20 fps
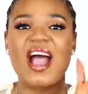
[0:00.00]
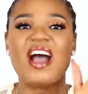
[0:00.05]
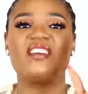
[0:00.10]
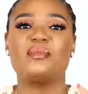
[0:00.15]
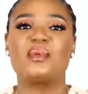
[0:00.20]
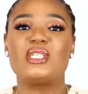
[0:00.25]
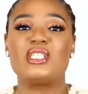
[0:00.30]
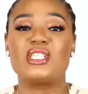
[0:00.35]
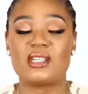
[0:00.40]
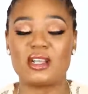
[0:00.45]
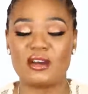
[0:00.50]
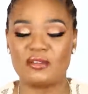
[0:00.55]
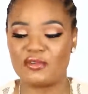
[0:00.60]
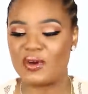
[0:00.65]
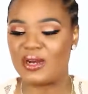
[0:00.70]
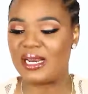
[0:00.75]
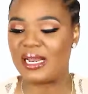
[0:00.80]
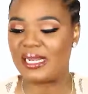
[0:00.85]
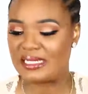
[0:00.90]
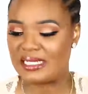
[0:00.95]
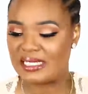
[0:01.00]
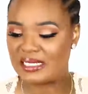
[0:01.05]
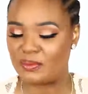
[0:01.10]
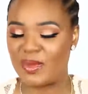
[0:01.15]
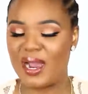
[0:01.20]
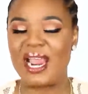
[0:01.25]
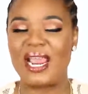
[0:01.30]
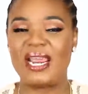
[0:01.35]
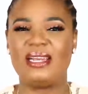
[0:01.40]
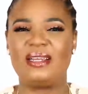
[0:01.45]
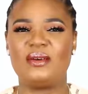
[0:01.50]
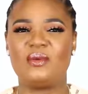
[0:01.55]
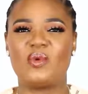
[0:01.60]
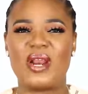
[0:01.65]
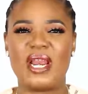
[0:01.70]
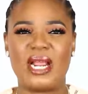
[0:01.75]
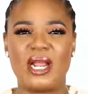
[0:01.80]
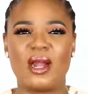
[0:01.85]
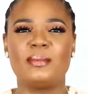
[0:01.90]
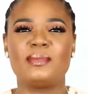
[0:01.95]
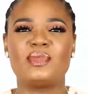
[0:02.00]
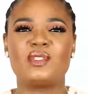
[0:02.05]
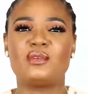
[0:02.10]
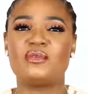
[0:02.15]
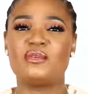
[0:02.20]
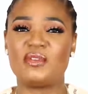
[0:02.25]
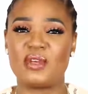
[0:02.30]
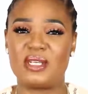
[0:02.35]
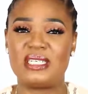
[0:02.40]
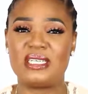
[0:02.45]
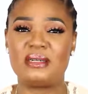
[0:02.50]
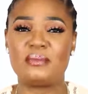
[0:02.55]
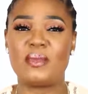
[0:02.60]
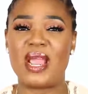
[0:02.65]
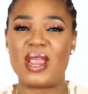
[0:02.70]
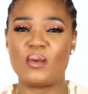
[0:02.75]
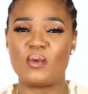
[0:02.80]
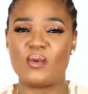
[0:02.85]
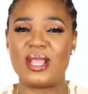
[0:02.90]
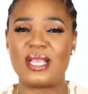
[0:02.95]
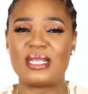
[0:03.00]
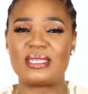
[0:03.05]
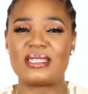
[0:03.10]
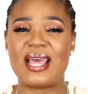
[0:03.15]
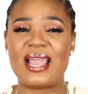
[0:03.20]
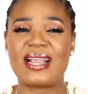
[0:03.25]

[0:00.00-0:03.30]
I've been suffering and smiling when it comes to fixing my wigs.